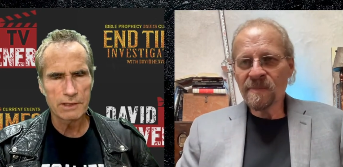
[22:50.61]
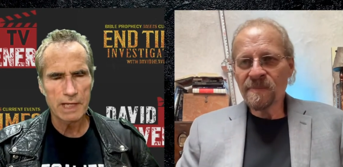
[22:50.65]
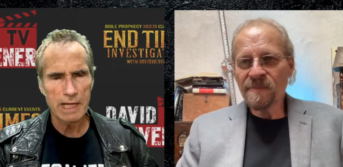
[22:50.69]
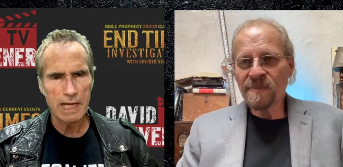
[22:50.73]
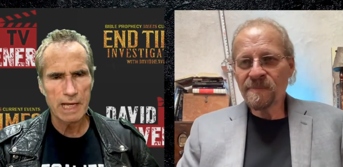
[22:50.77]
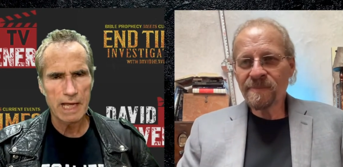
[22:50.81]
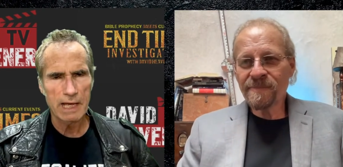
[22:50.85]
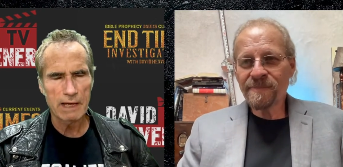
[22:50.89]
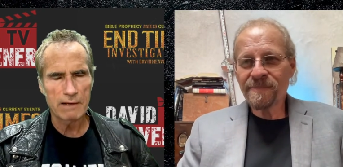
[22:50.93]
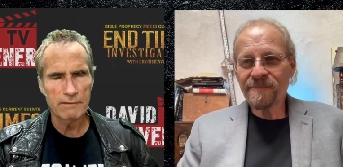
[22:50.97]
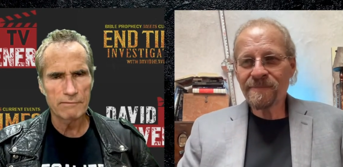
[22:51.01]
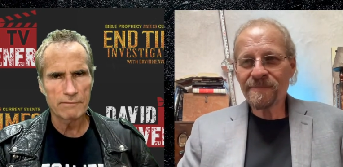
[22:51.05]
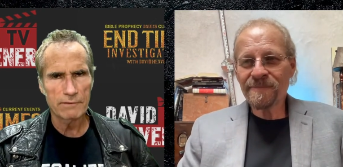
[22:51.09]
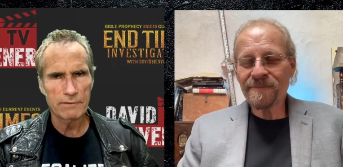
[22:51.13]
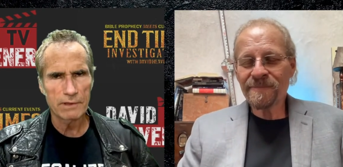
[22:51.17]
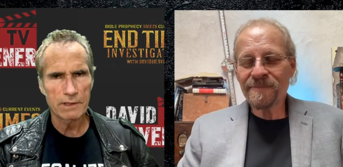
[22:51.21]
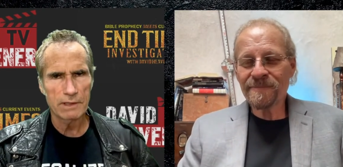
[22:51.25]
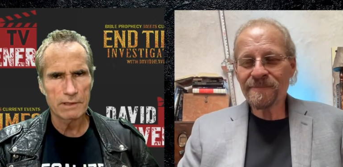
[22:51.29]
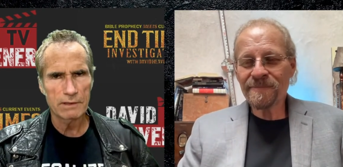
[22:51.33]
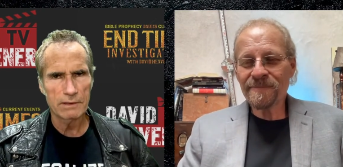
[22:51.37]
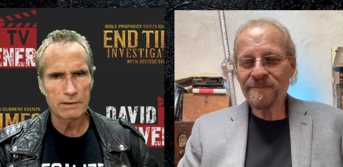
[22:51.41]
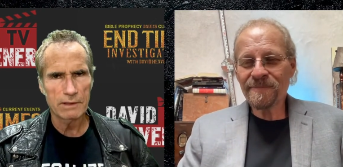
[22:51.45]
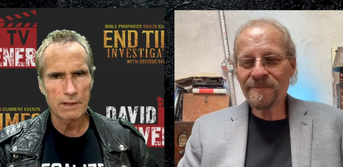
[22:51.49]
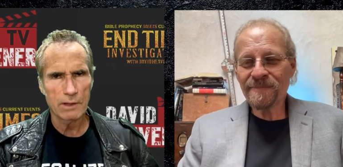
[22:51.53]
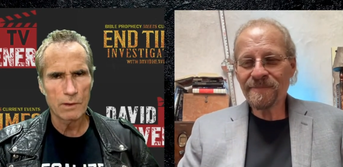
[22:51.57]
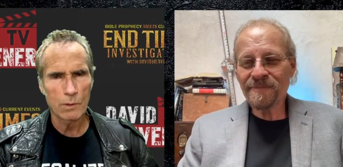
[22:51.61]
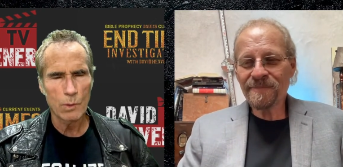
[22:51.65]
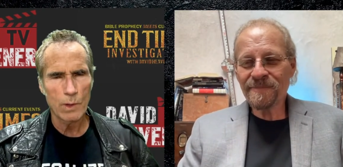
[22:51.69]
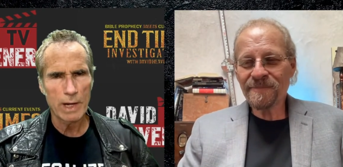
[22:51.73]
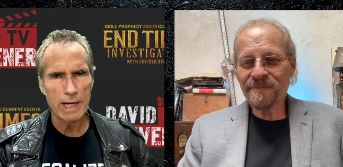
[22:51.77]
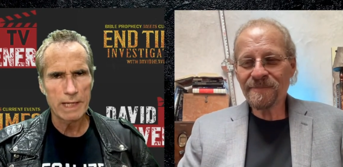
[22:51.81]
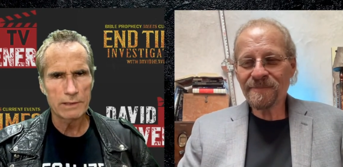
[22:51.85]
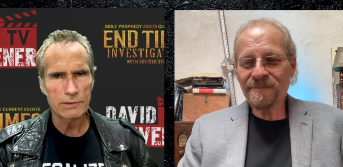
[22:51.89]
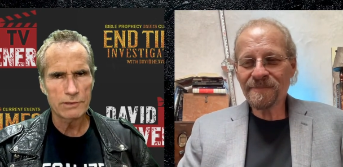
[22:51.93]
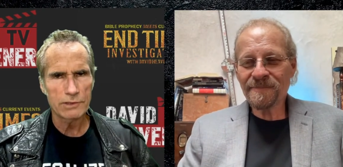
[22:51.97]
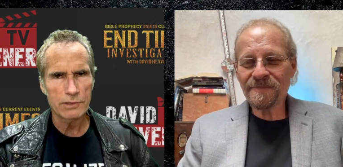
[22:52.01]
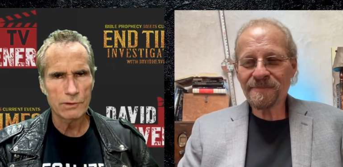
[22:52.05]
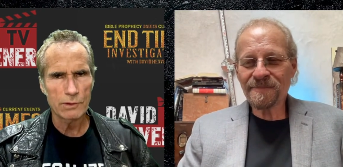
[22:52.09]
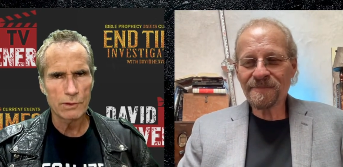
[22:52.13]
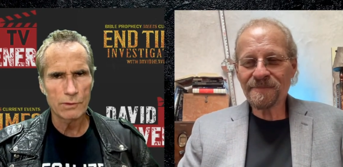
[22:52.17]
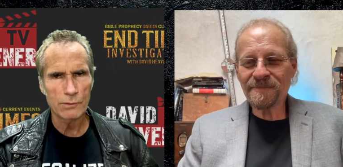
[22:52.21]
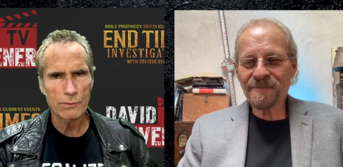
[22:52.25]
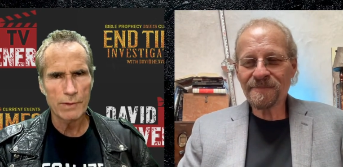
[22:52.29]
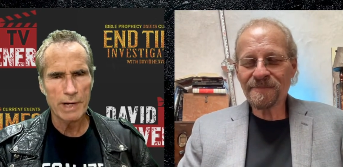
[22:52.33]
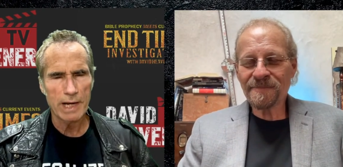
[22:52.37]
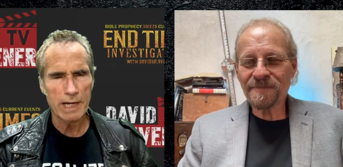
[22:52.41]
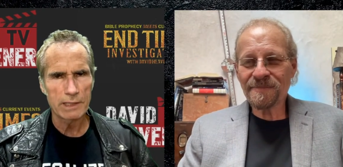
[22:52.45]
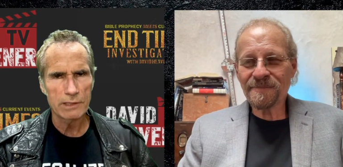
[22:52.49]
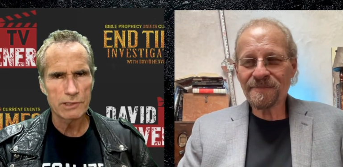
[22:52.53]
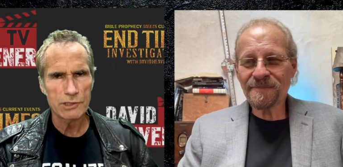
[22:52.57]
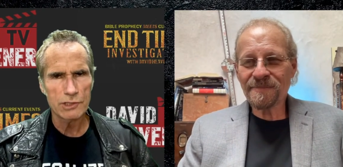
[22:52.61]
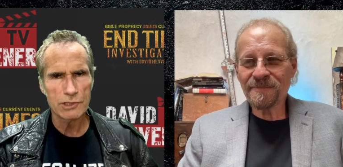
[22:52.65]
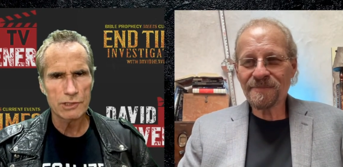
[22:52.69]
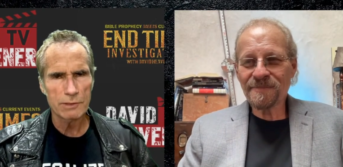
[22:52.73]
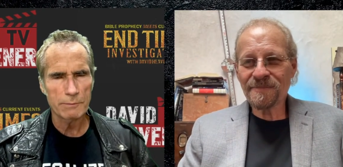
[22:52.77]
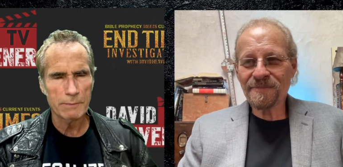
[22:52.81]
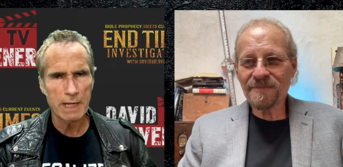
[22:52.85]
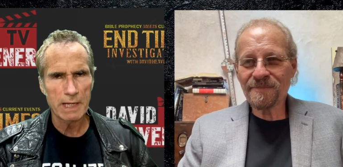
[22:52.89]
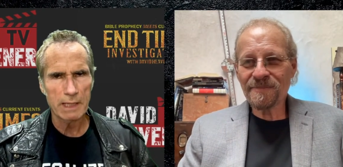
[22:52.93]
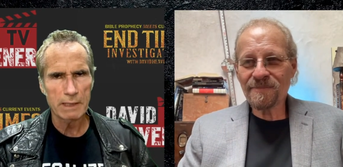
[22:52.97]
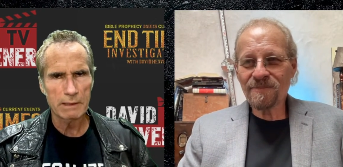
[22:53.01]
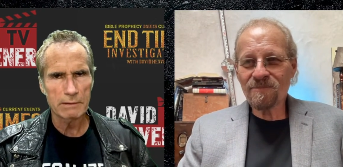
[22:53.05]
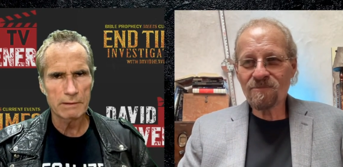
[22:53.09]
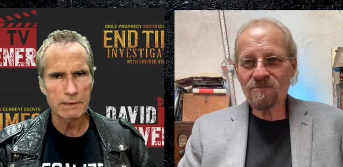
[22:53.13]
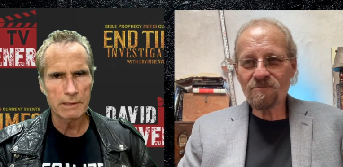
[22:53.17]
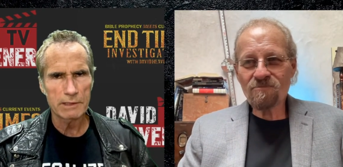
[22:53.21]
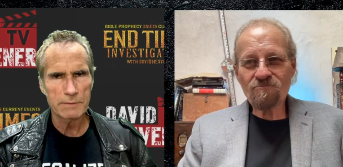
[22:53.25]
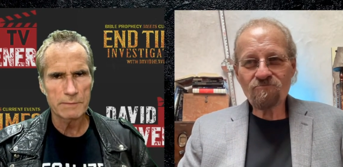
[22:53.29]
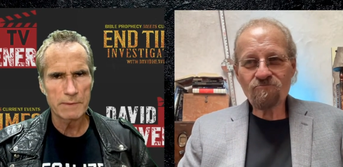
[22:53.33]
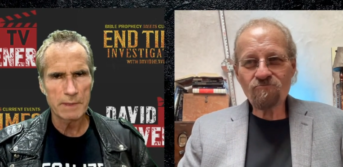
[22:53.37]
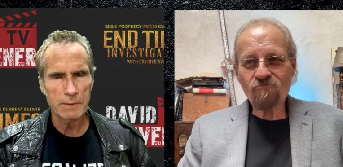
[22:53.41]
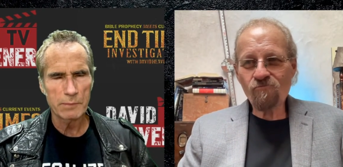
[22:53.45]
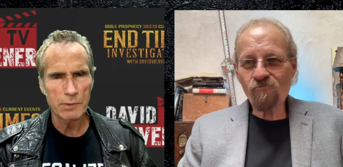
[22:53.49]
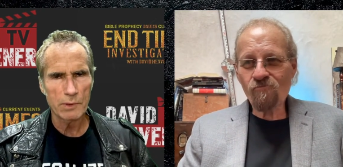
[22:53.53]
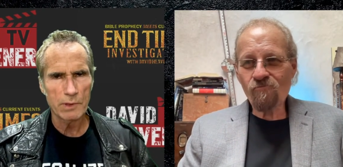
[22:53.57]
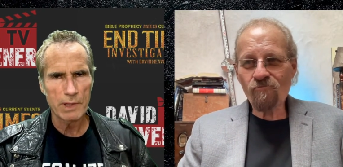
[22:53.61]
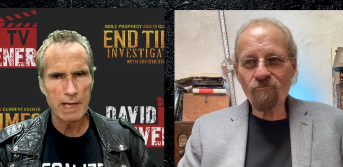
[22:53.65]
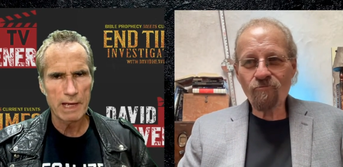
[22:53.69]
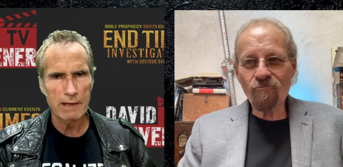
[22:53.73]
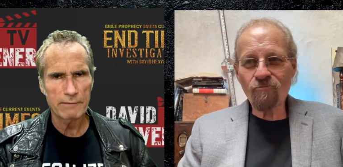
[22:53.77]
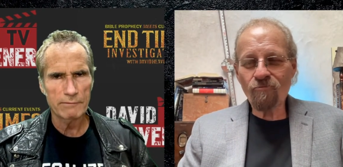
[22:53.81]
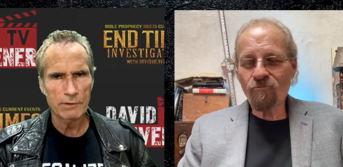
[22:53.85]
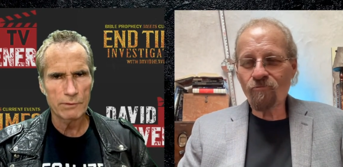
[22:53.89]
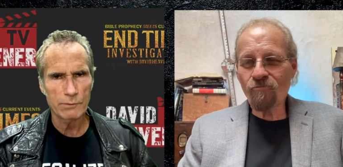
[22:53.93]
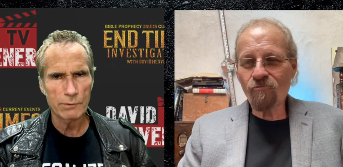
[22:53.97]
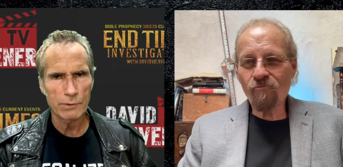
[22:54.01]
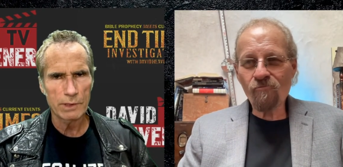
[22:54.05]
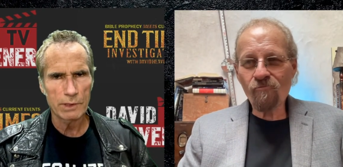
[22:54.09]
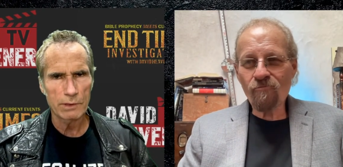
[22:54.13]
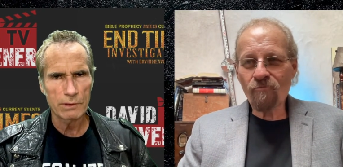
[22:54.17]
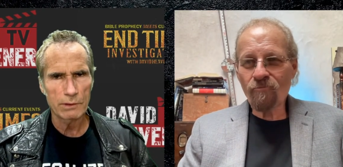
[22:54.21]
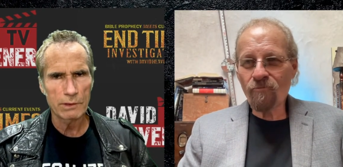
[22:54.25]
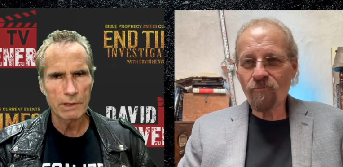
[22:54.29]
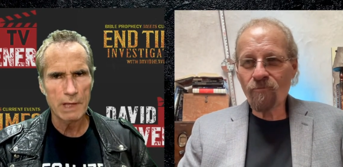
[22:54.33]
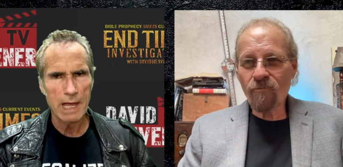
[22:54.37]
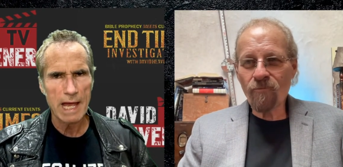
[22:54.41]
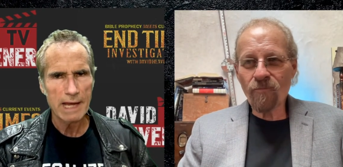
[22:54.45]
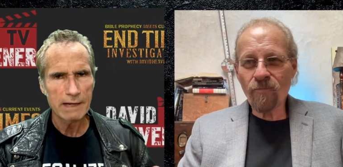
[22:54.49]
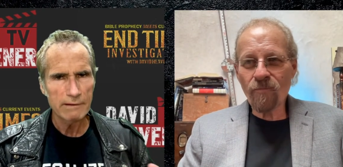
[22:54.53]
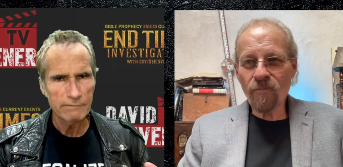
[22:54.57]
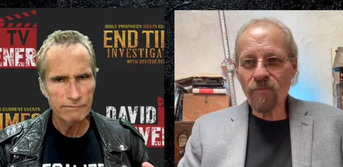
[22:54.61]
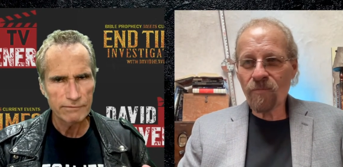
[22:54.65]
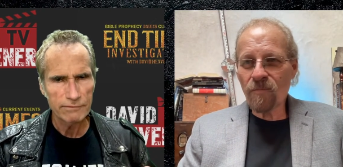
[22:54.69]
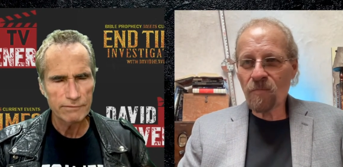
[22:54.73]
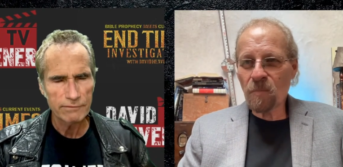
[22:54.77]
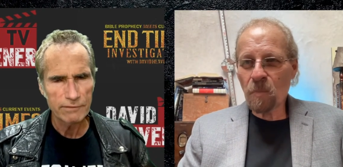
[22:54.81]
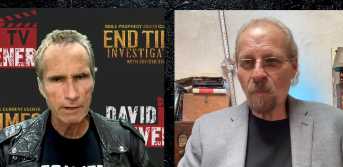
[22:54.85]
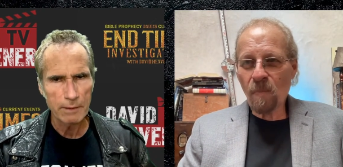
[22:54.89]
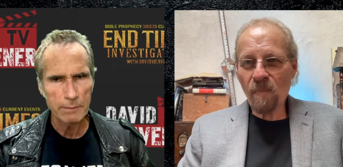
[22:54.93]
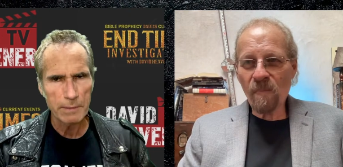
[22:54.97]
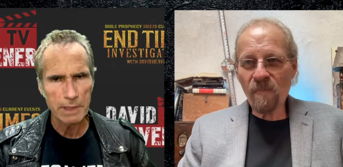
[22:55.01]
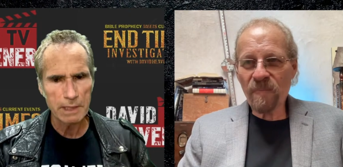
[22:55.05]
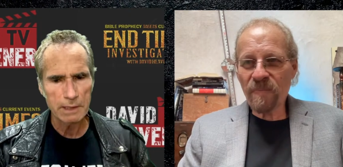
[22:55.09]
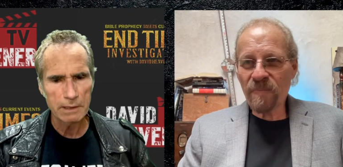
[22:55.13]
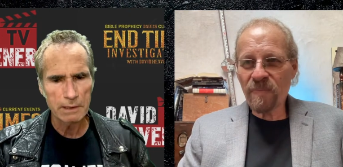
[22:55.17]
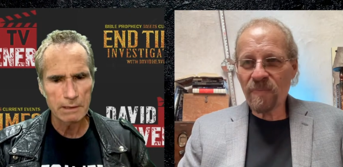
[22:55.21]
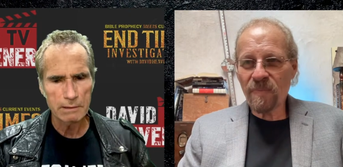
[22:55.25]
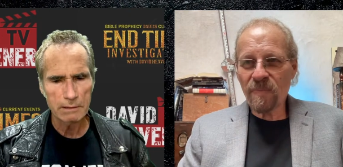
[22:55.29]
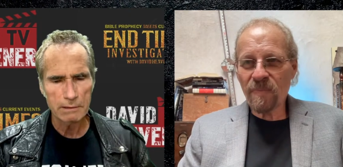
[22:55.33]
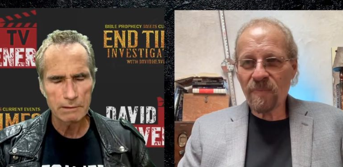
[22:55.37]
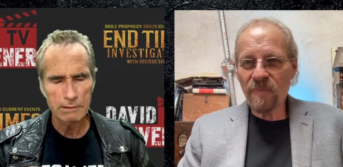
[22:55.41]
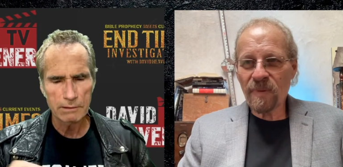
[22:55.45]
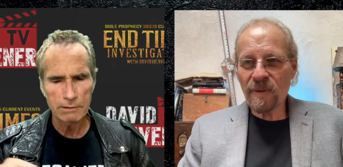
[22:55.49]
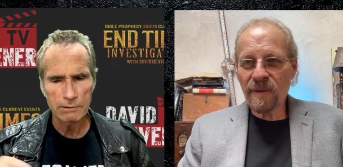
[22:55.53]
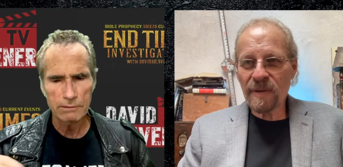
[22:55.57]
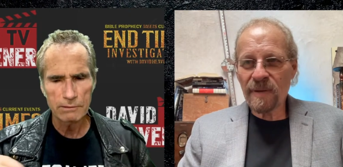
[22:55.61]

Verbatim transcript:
Speaker 1: Do they have a way to arrange to make these people have a real life? I mean,